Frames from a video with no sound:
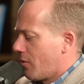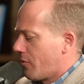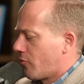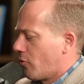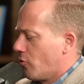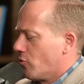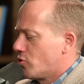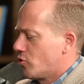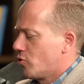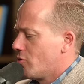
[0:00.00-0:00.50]
I'll
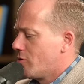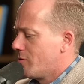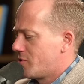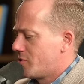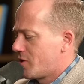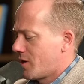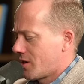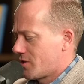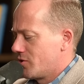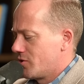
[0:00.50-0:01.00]
throw two
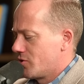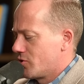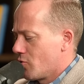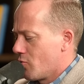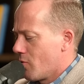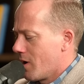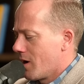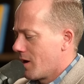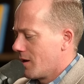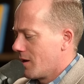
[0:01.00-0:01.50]
objections your
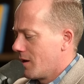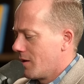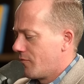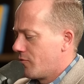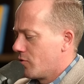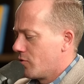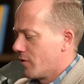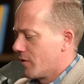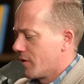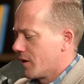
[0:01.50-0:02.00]
way. Mm-hmm.
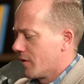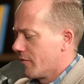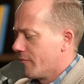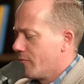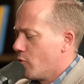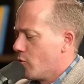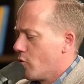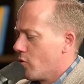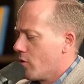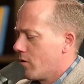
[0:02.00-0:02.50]
If you can think of
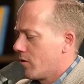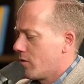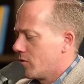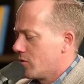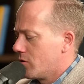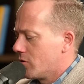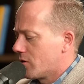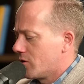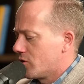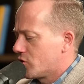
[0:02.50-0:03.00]
more,
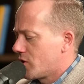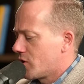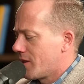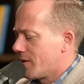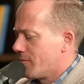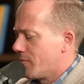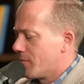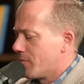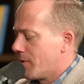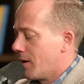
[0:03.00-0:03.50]
you can share
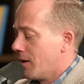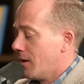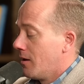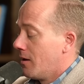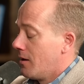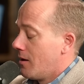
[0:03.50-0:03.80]
them with me.